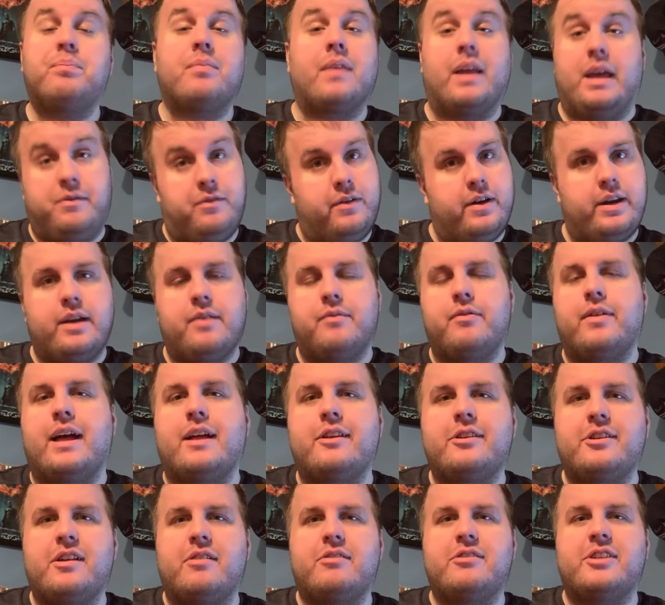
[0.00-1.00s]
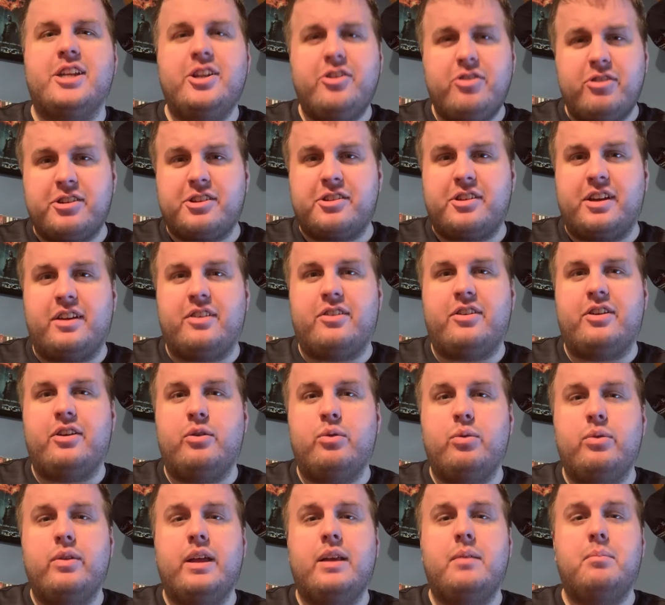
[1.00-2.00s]
If any of that sounds interesting to
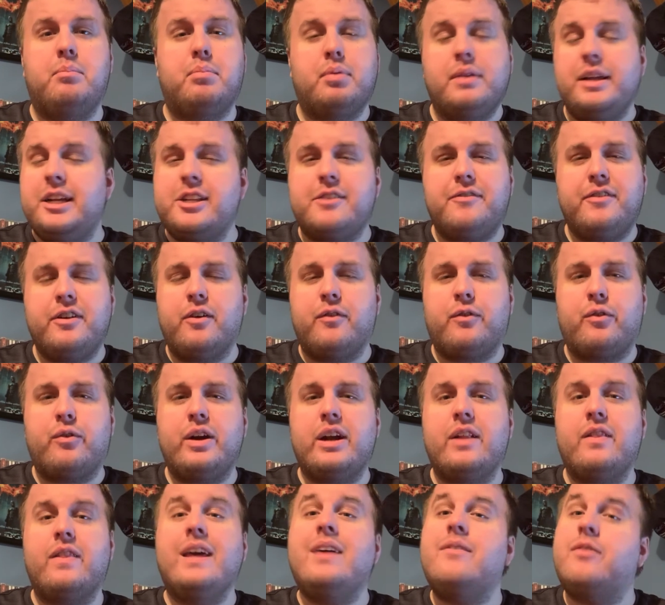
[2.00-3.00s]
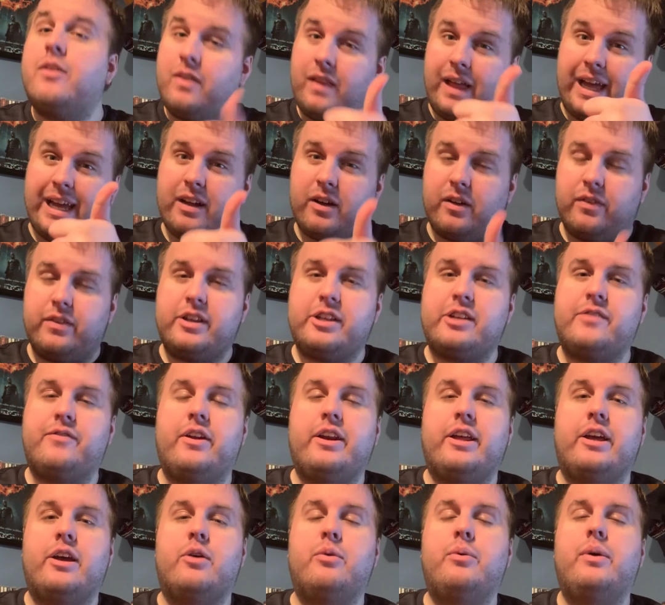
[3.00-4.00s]
you, then please feel free to leave a like on this
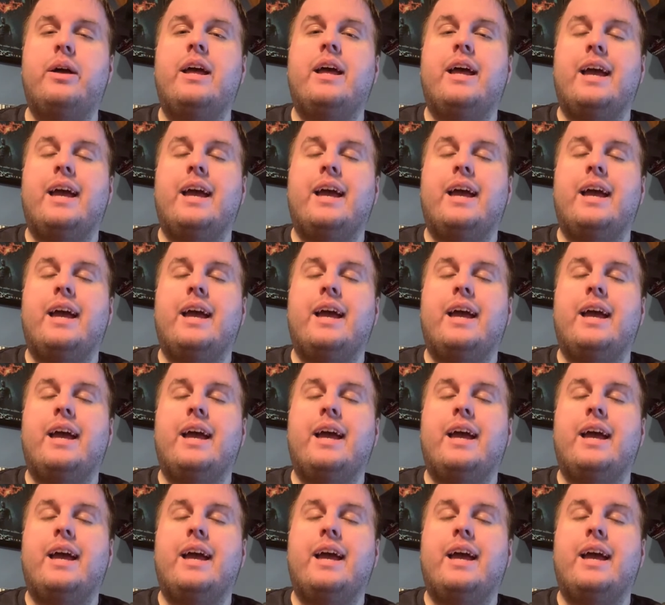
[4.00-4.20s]
video,